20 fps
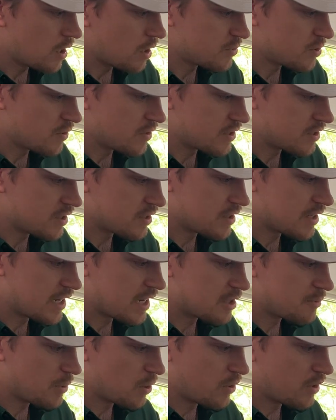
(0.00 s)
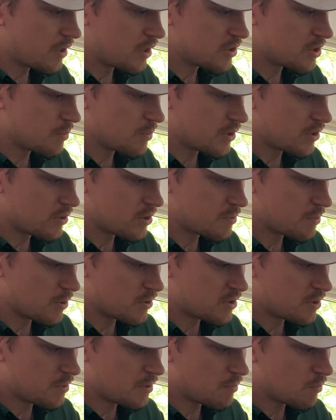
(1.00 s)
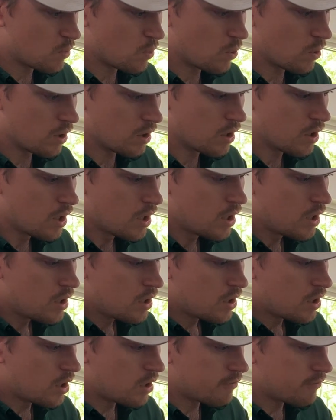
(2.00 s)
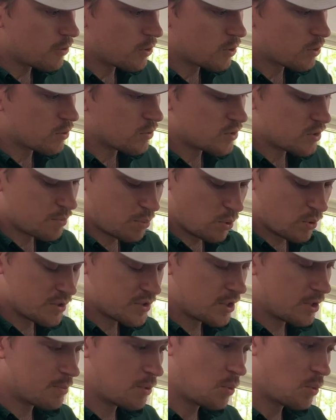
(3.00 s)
So this is an as-built condition, but there's supposed to be more vertical supports here.